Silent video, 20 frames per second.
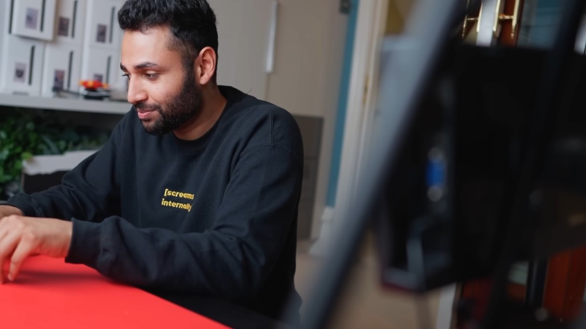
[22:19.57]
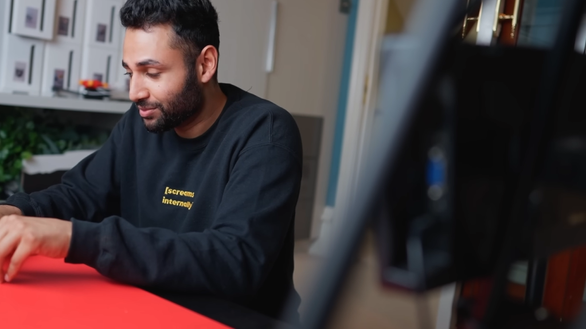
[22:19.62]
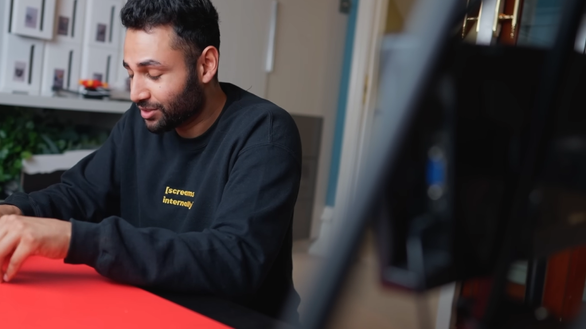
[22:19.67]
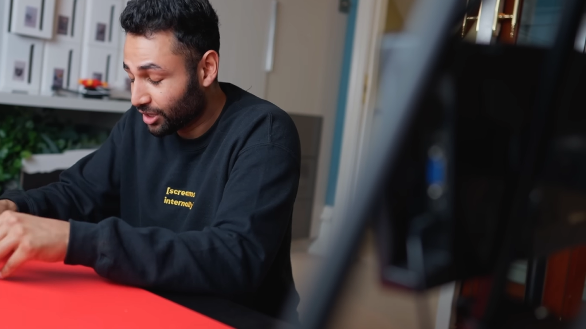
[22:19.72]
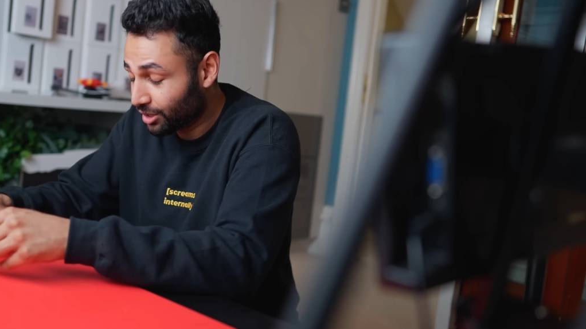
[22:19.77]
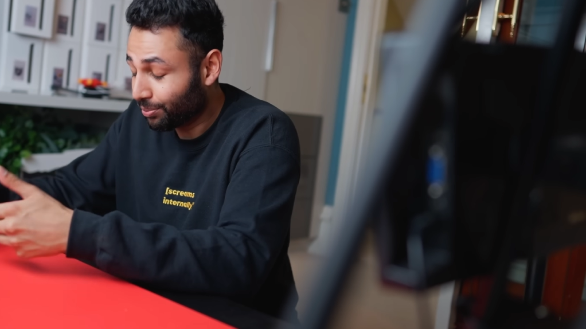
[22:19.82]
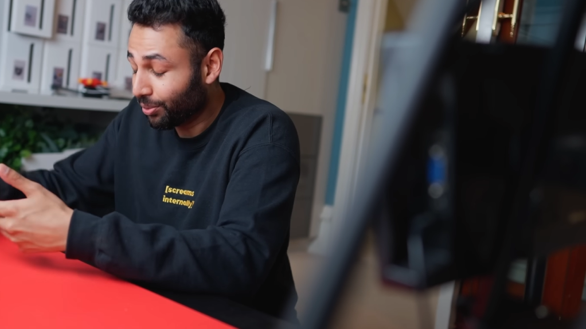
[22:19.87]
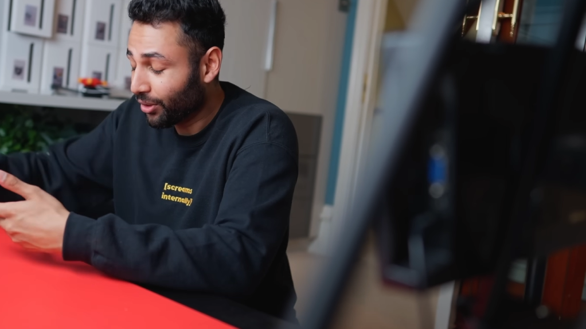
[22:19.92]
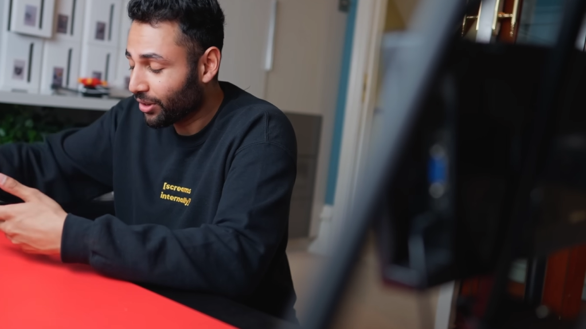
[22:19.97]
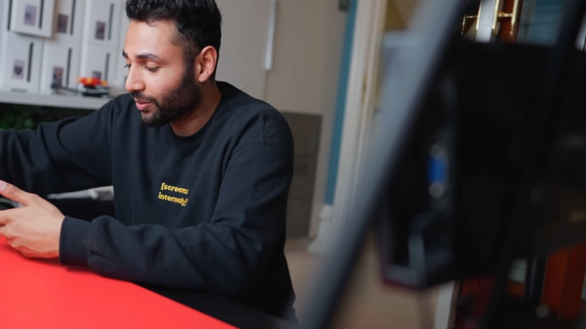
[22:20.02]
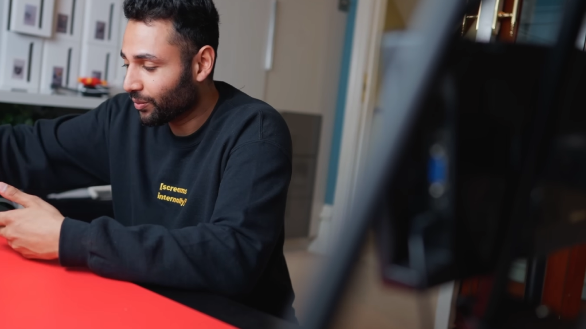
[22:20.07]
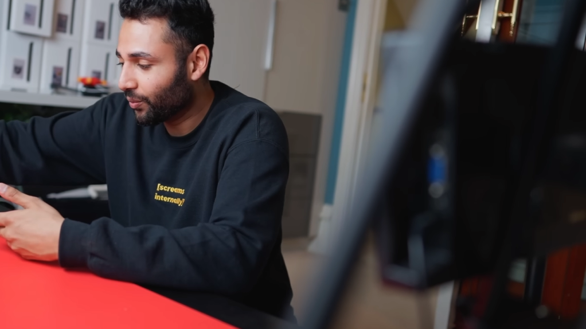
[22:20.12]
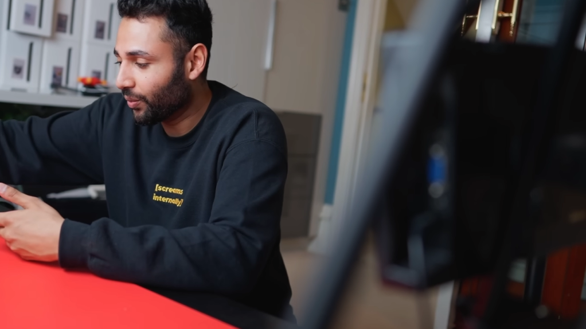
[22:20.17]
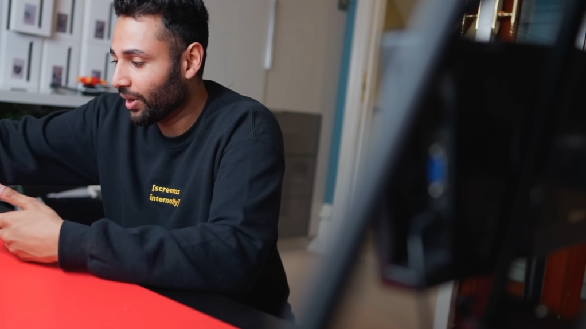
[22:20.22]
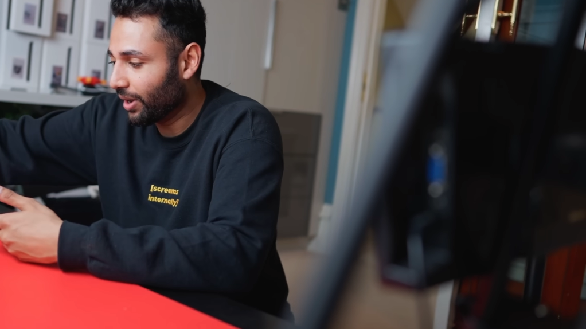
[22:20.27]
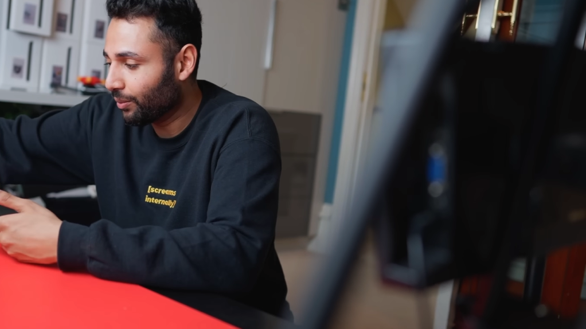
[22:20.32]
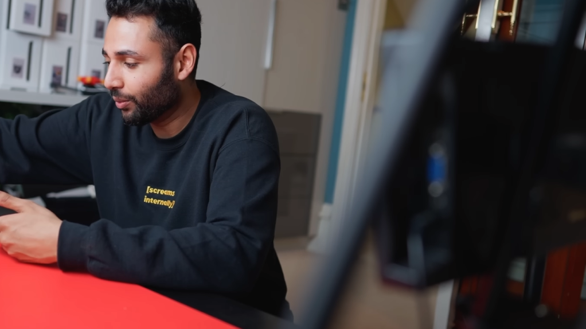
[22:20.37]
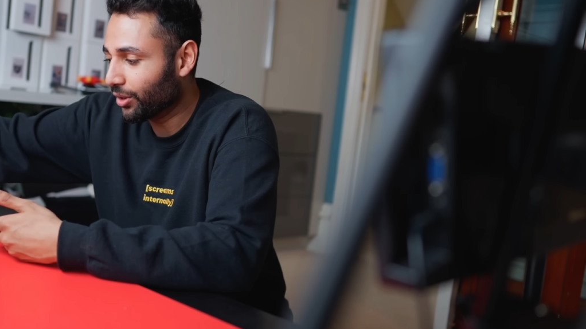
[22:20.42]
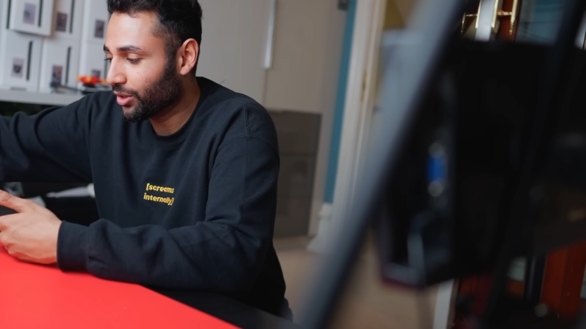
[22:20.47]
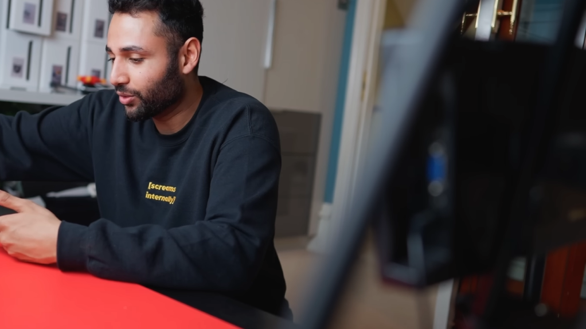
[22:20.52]
to the point
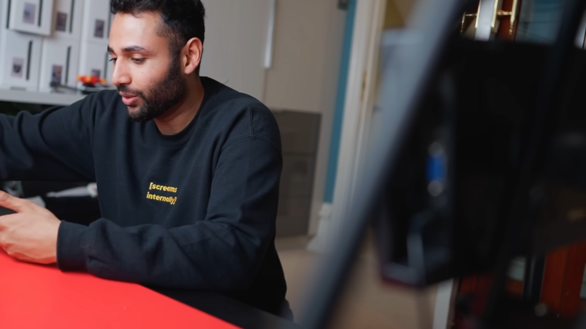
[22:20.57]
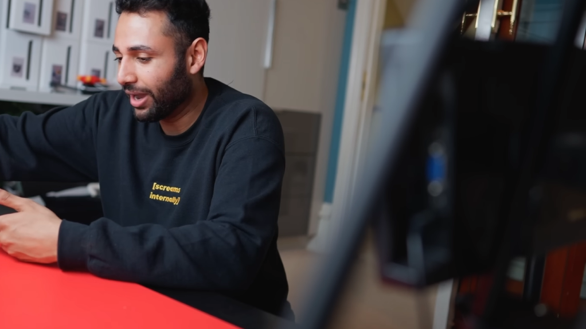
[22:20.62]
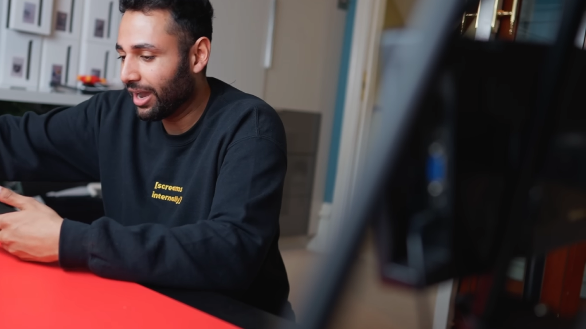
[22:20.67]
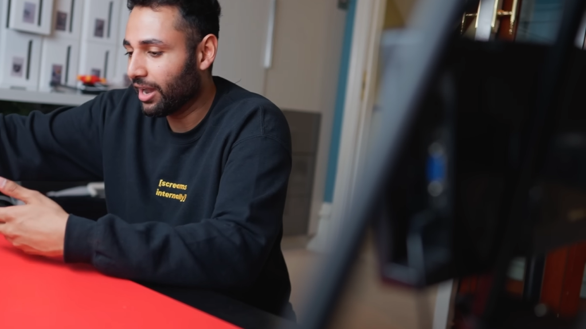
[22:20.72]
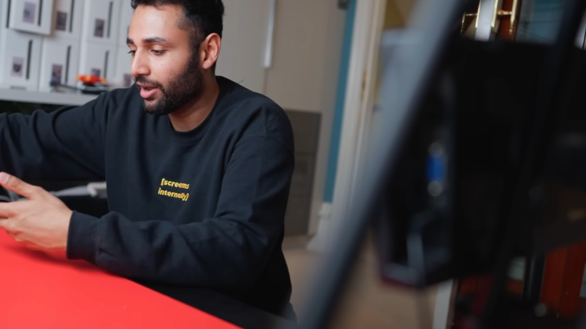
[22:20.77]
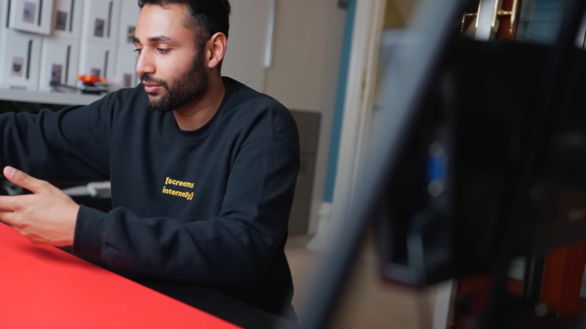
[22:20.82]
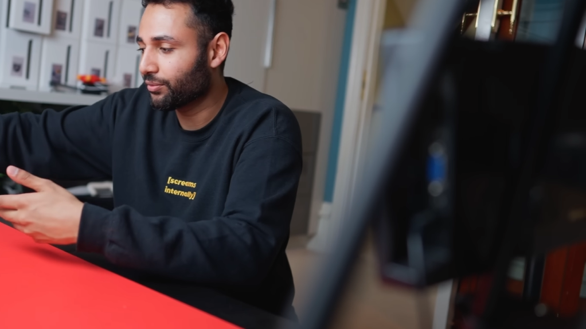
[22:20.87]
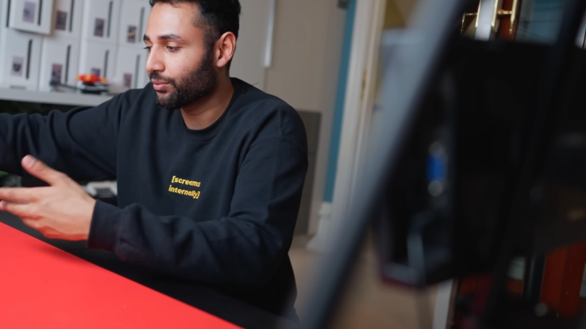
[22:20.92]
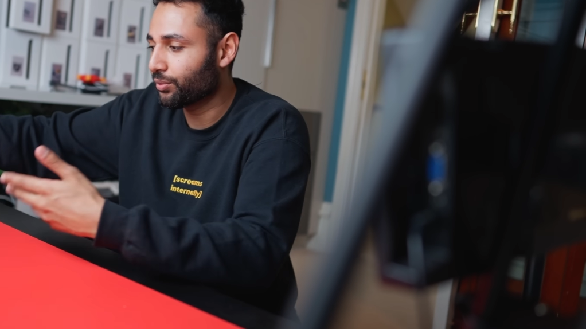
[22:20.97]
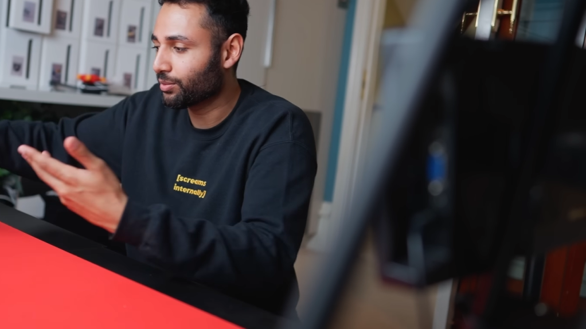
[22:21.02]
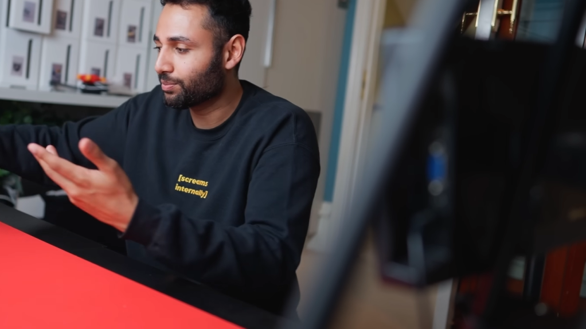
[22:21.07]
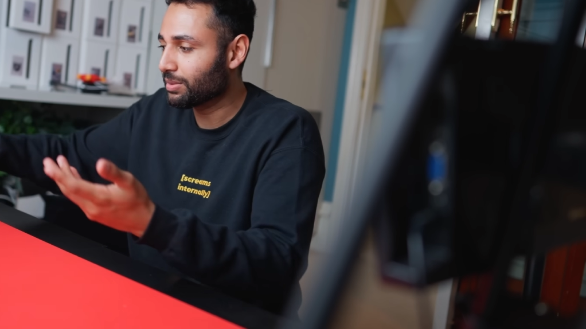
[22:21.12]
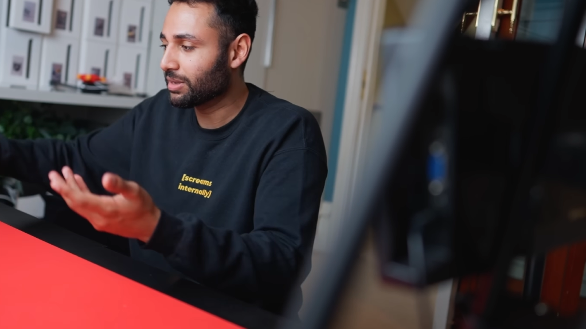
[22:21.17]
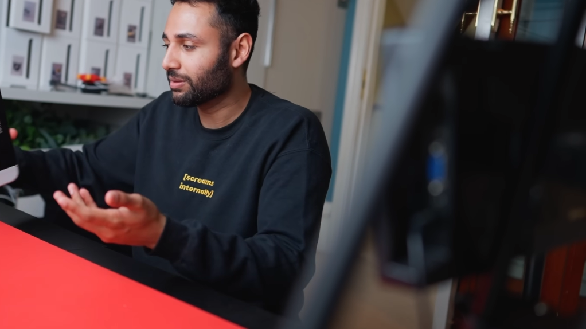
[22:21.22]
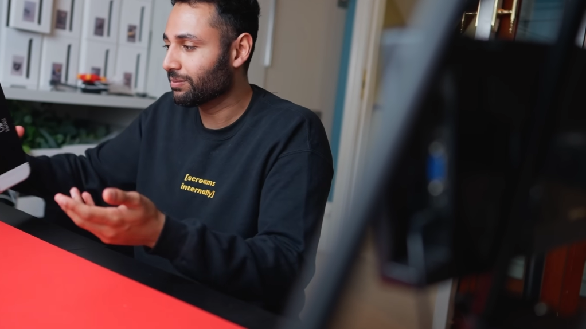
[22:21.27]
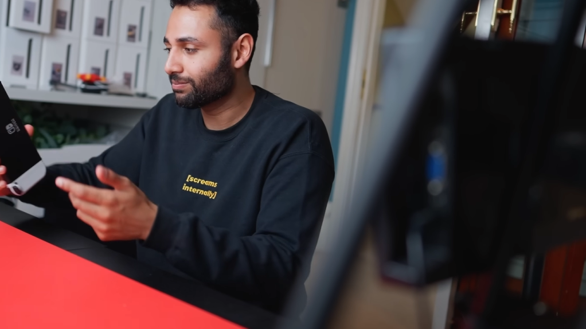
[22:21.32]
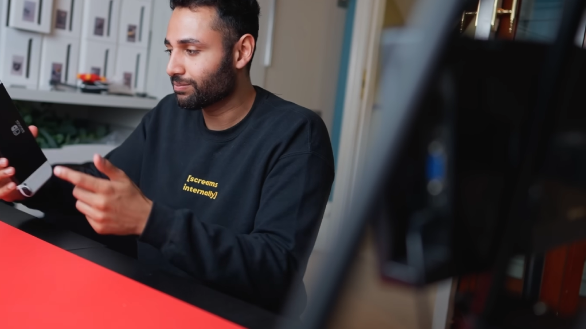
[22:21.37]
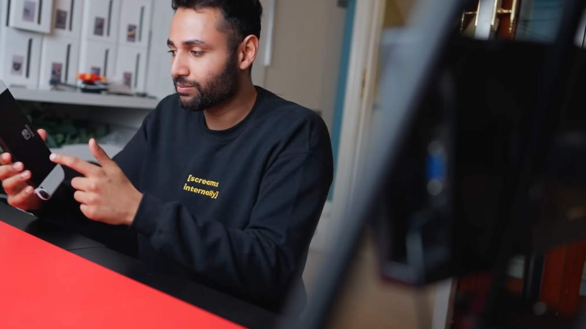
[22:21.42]
where what you have would be